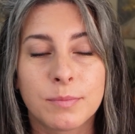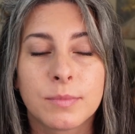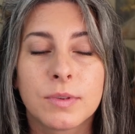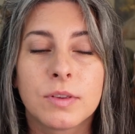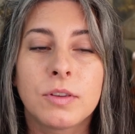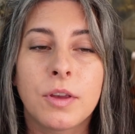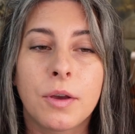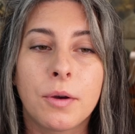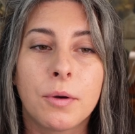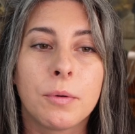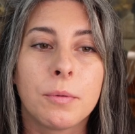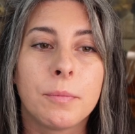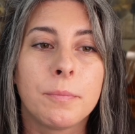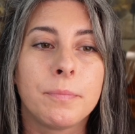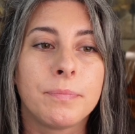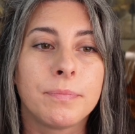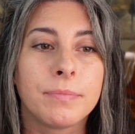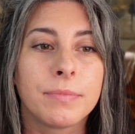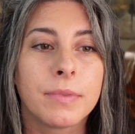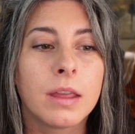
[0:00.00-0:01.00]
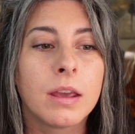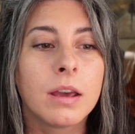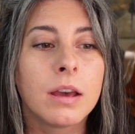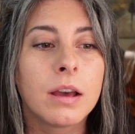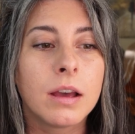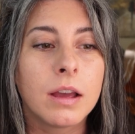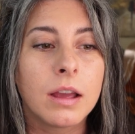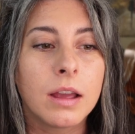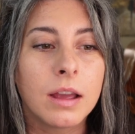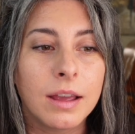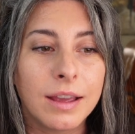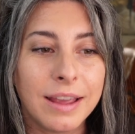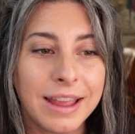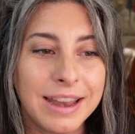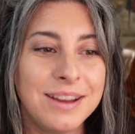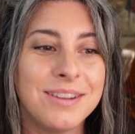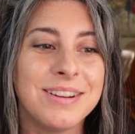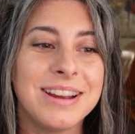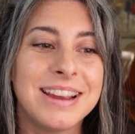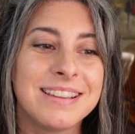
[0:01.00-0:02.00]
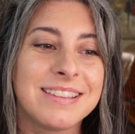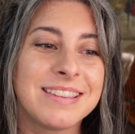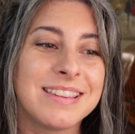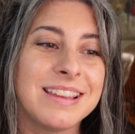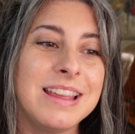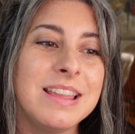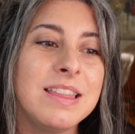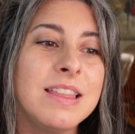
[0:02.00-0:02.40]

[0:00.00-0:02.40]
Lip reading: So Anyways,